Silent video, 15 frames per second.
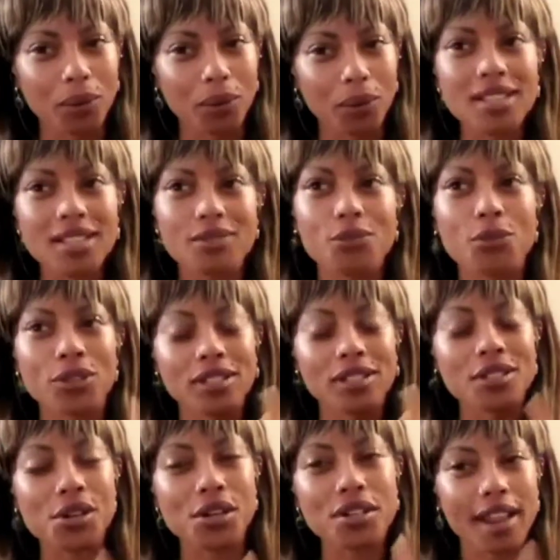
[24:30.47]
it was
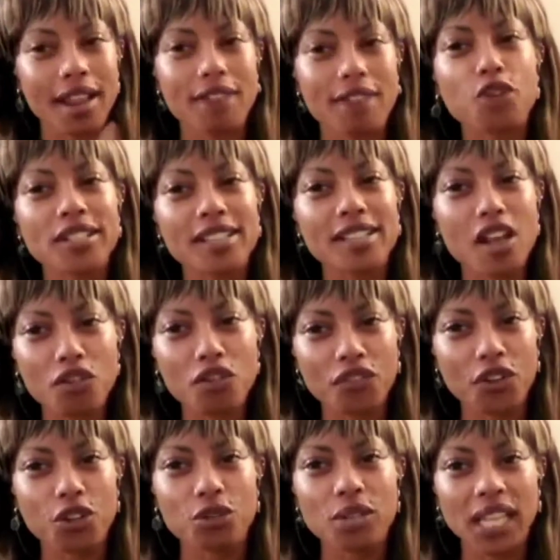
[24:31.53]
it turned every cell
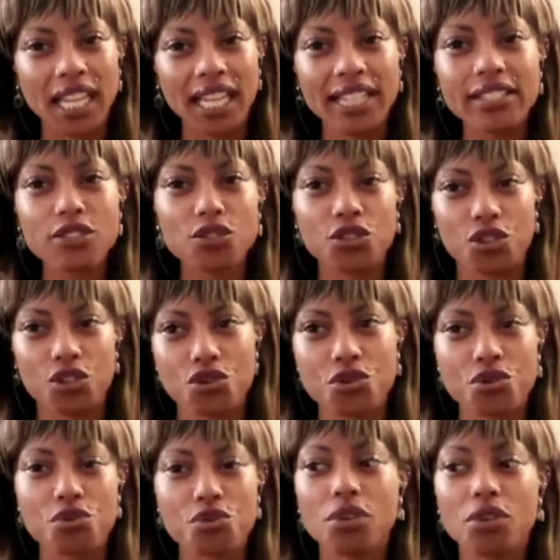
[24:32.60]
phone
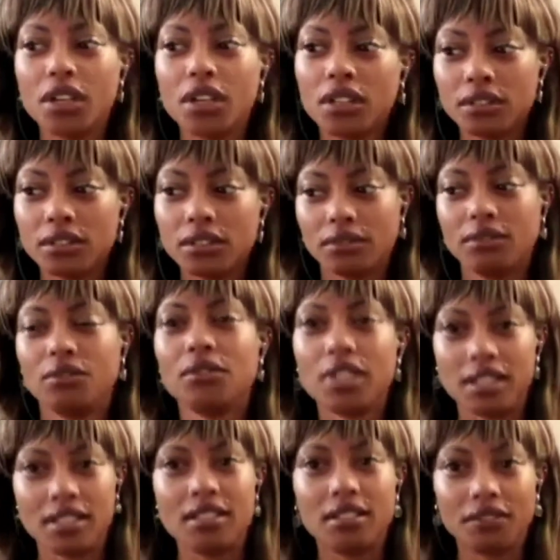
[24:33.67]
into
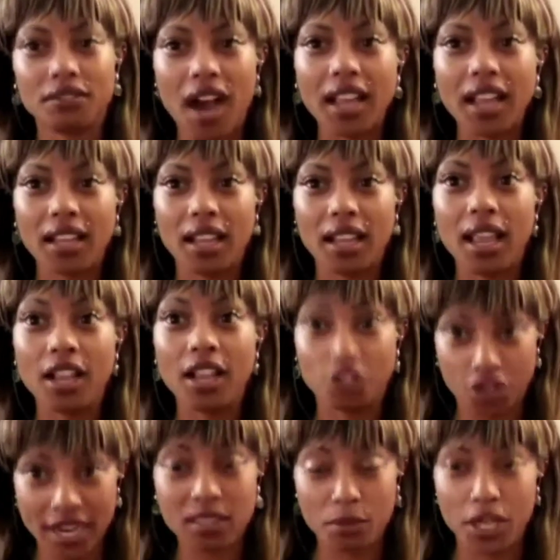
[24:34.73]
this device, a
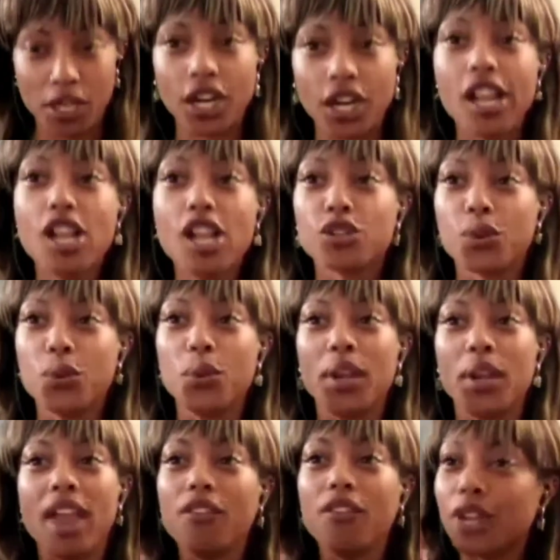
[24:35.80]
transmitter. So
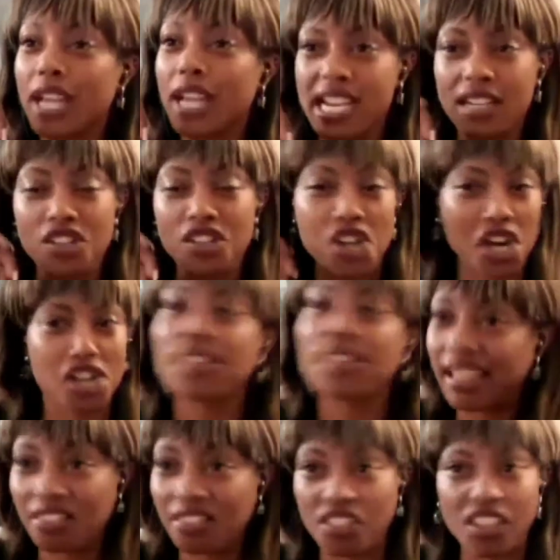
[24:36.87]
whenever he turned
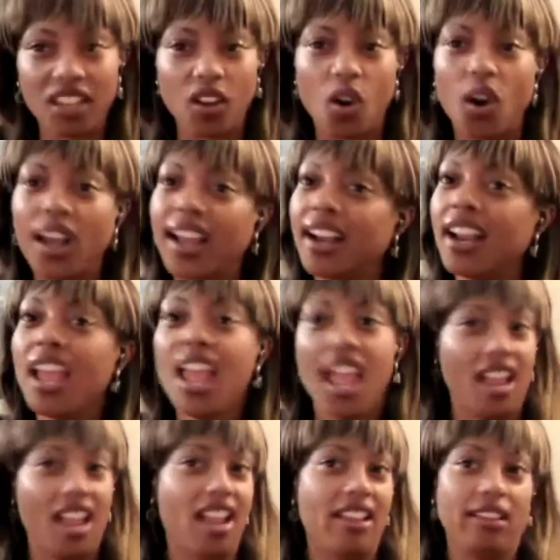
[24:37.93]
that thing on
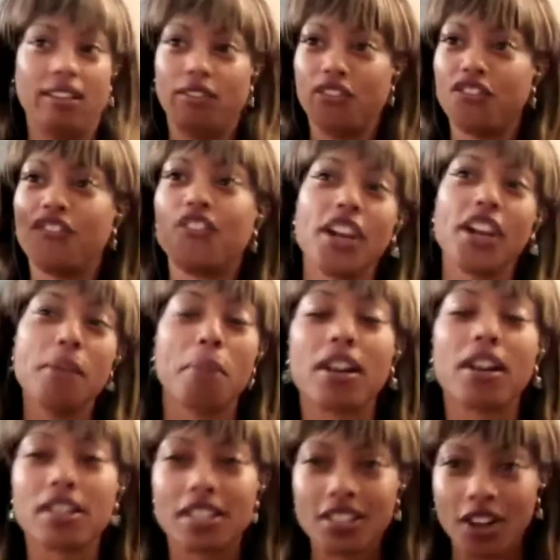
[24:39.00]
and
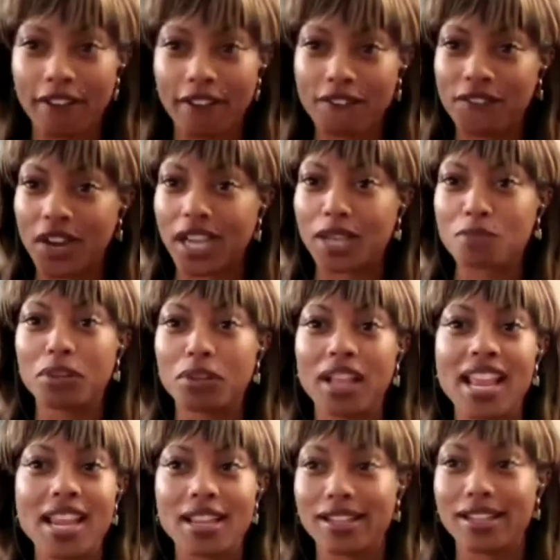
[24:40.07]
Freebird started fucking
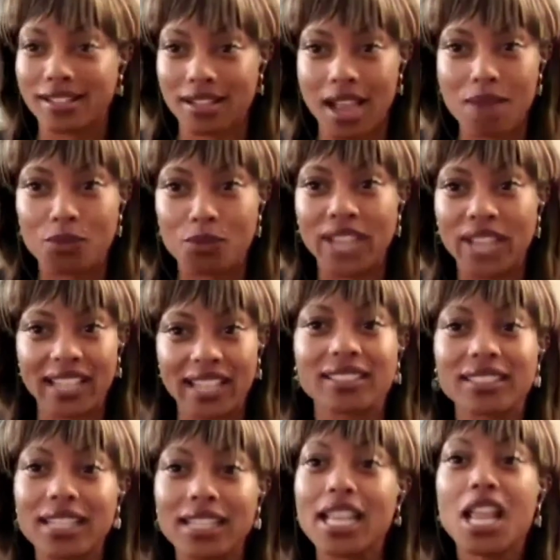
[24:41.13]
playing
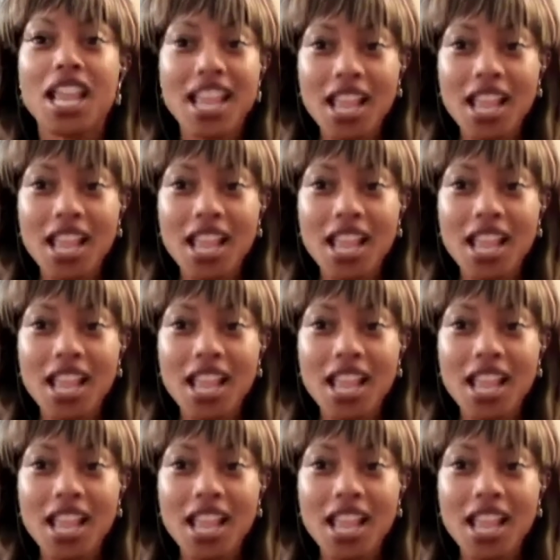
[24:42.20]
simultaneously,